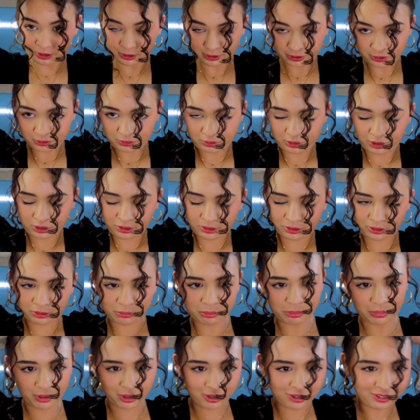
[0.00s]
also not look
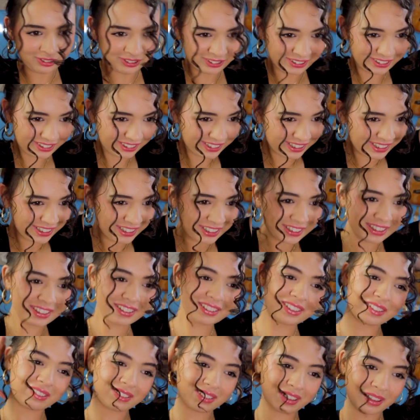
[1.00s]
bald.
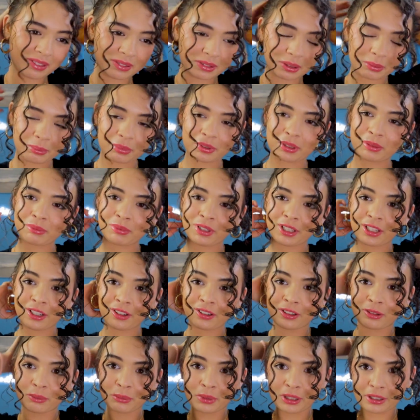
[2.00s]
Because sometimes I'll put up my hair
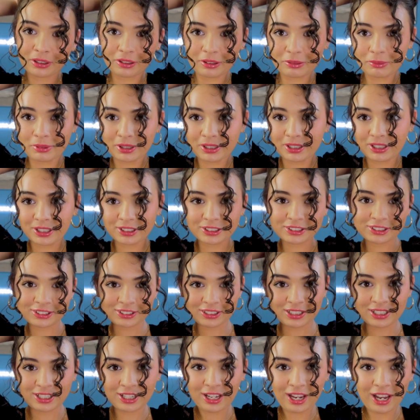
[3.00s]
and I'm like, oh my gosh,
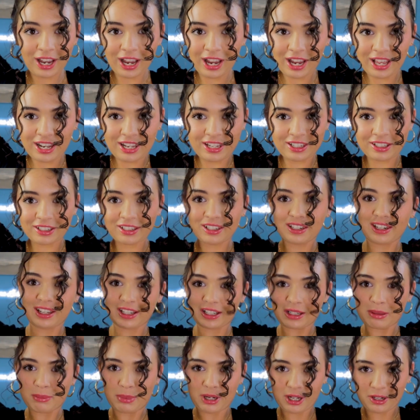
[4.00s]
I look
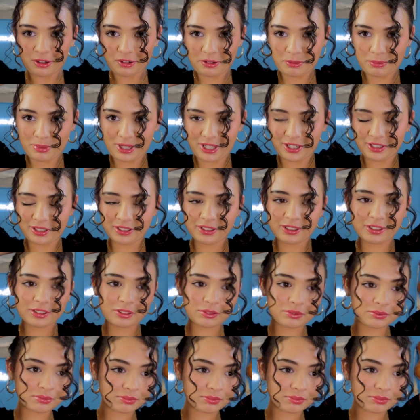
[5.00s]
like a bald man.